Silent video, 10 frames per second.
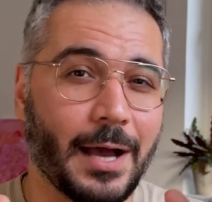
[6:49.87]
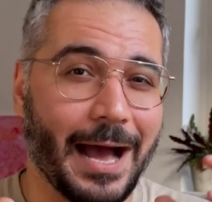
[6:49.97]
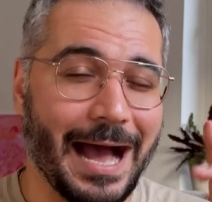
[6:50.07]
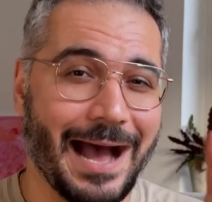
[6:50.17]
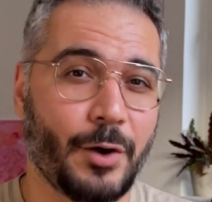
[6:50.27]

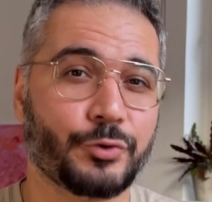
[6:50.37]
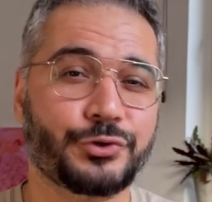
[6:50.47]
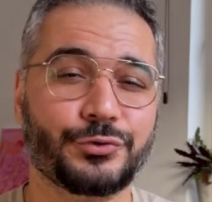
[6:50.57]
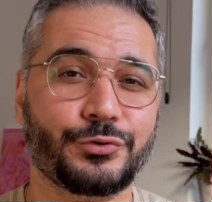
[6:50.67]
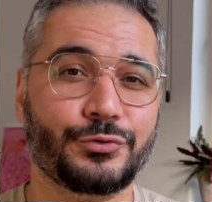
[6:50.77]
how
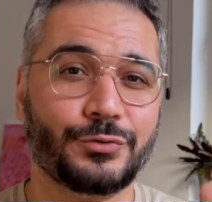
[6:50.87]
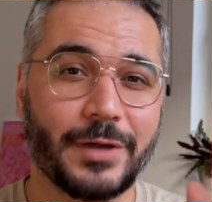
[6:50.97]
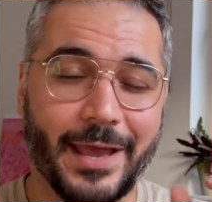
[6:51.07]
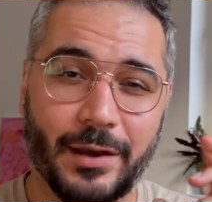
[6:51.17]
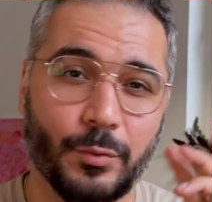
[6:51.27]
to
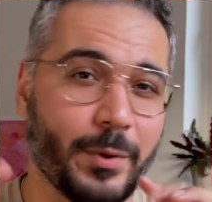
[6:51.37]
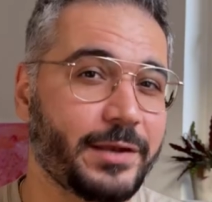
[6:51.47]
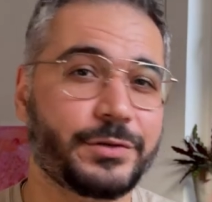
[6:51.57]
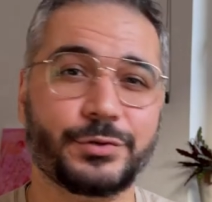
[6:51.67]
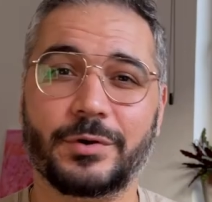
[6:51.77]
and when
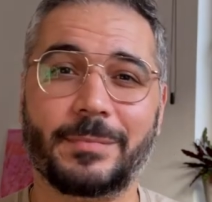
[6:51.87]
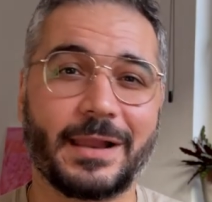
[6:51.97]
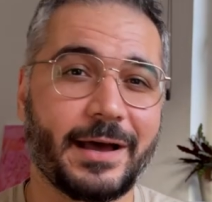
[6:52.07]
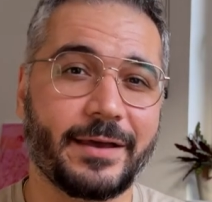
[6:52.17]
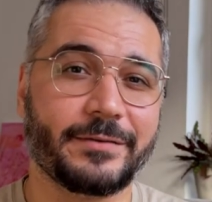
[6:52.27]
to
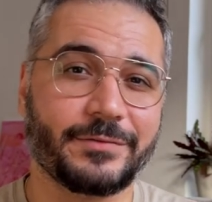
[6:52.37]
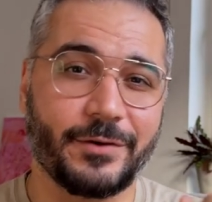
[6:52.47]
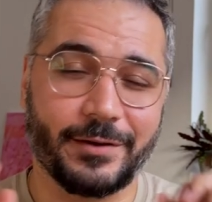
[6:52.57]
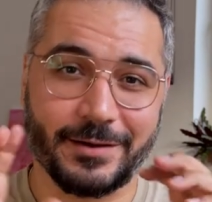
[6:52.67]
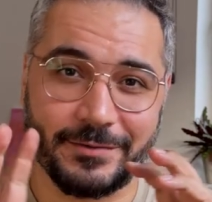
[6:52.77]
apply for a